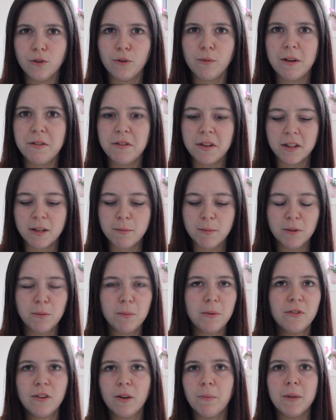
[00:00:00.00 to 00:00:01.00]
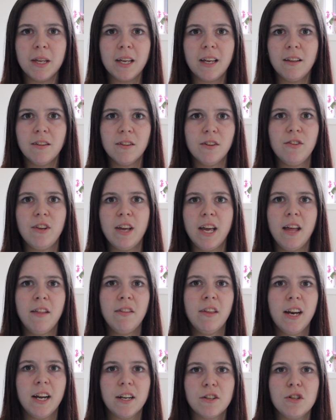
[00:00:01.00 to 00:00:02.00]
So I think there must be something in the
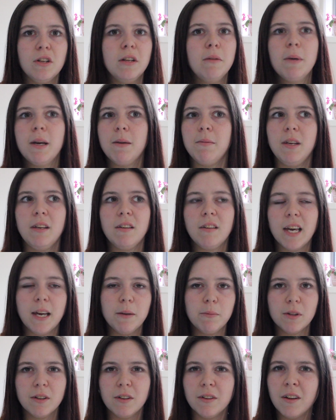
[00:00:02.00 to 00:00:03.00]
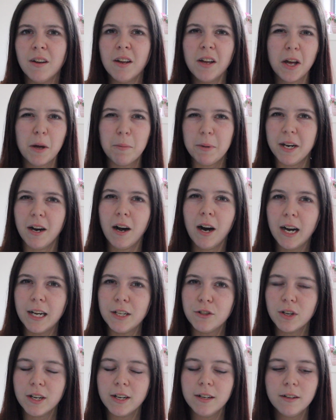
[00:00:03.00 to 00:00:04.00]
tan that actually maybe keeps it a bit
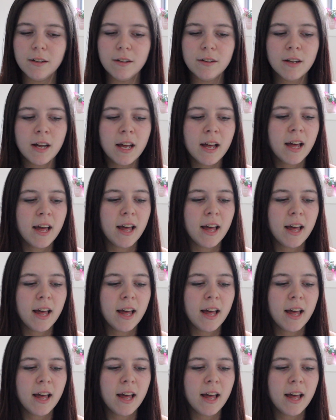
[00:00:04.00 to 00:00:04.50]
hydrated.